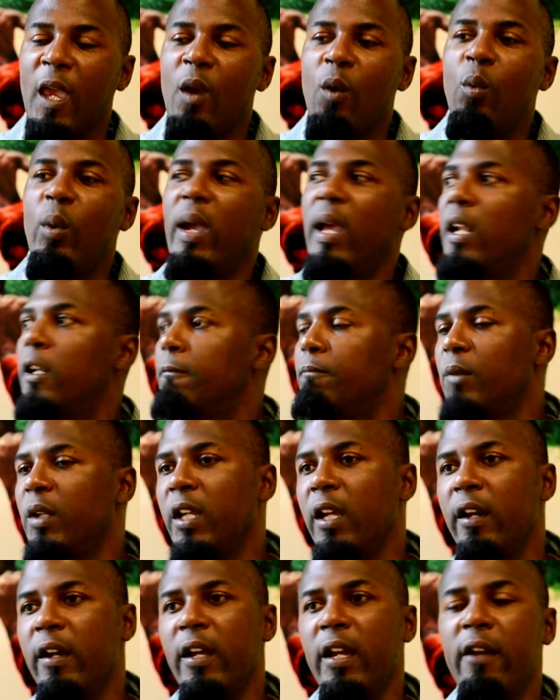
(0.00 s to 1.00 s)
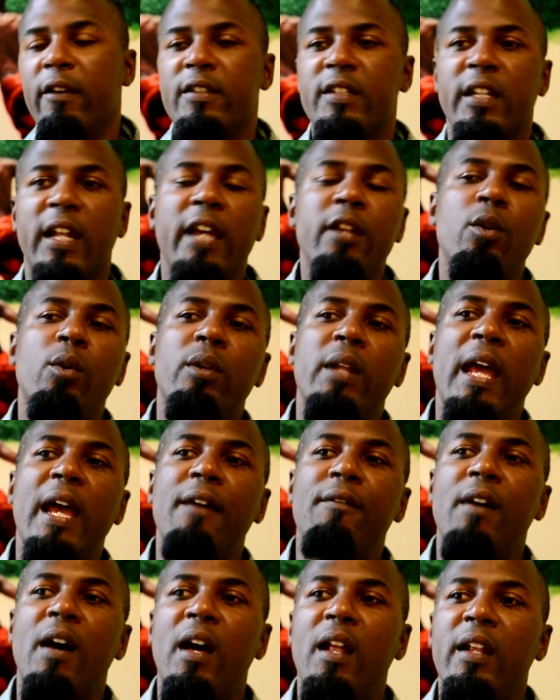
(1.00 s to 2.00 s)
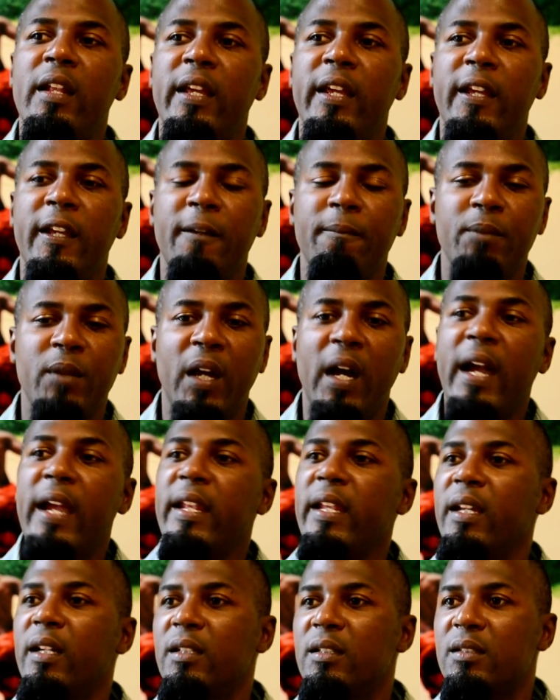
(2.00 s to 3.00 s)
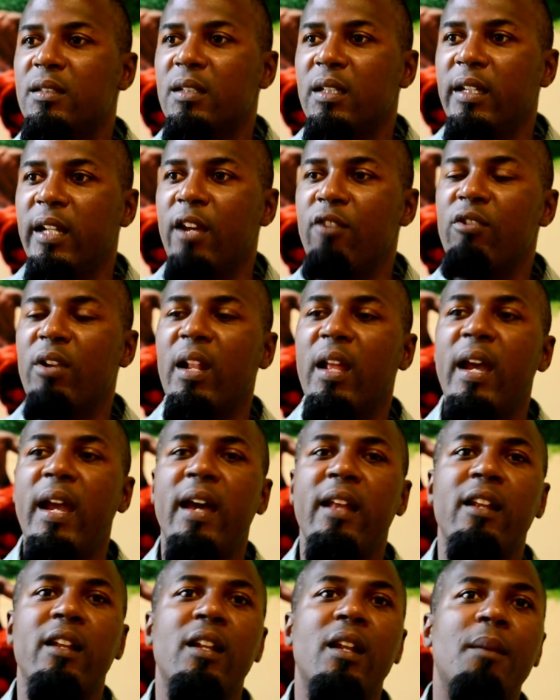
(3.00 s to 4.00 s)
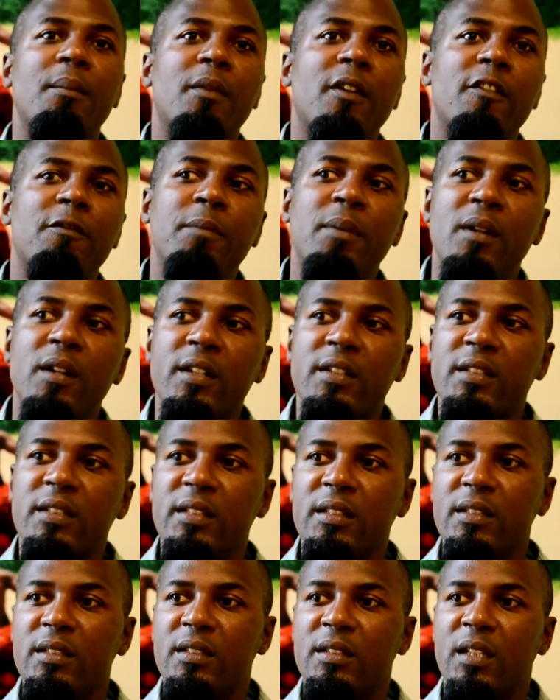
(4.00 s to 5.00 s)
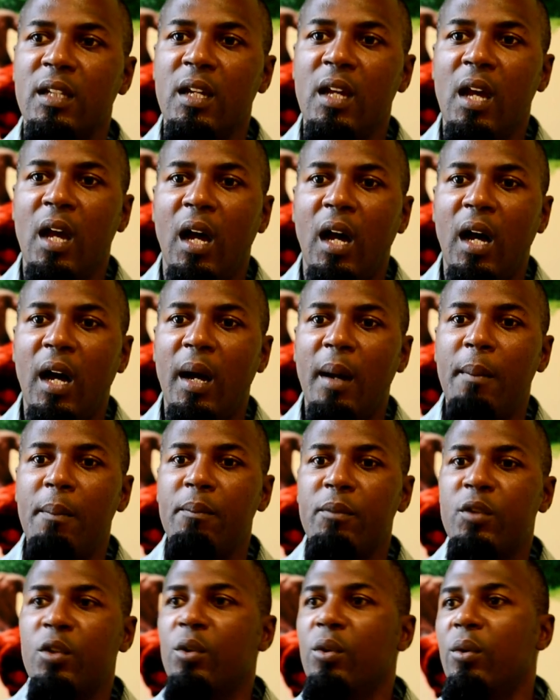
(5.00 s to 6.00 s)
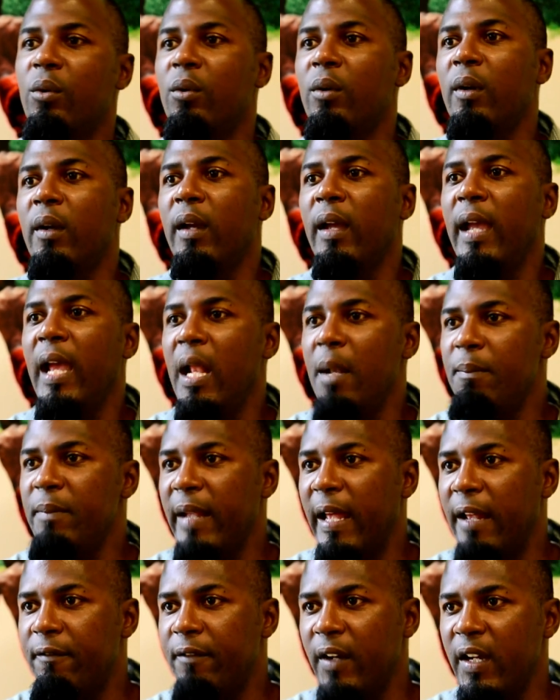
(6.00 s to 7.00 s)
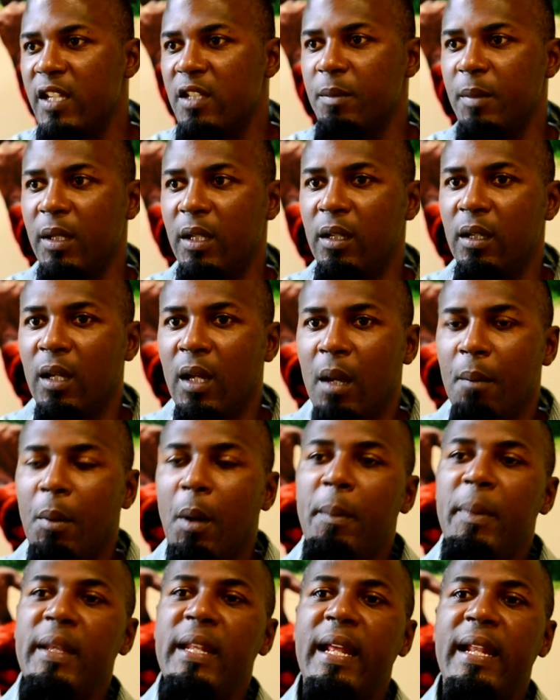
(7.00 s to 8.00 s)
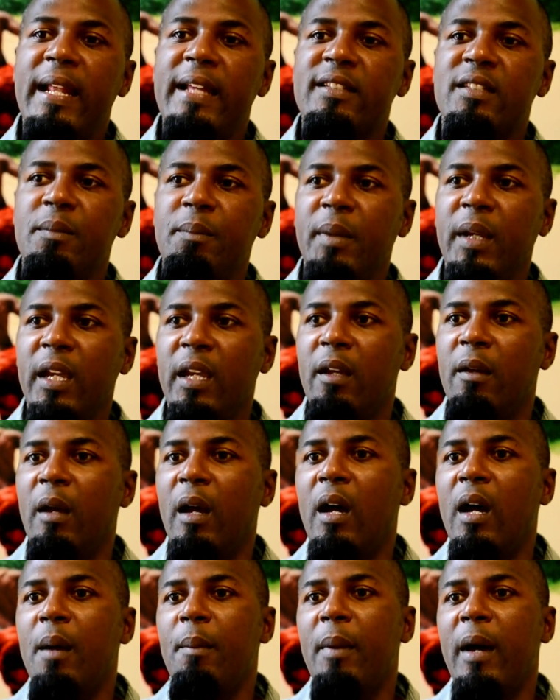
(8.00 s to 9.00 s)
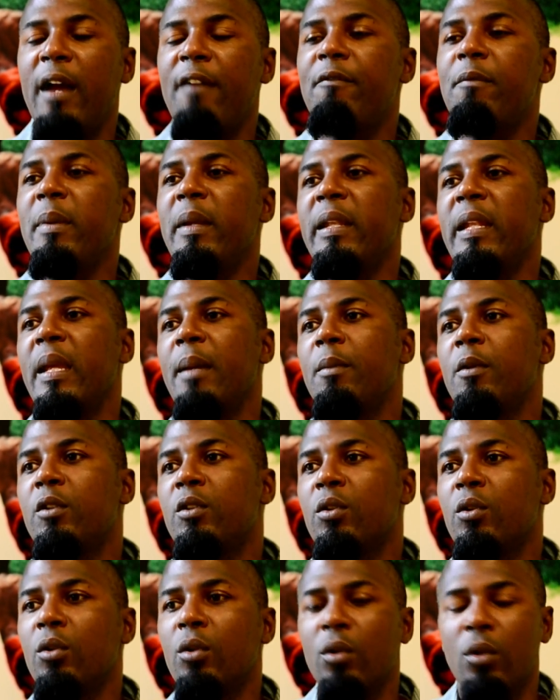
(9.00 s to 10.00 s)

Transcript: Well, here's it. I don't have all the ideas, and I rely on a number of persons to help and advise me. But be that as it may, I've been able to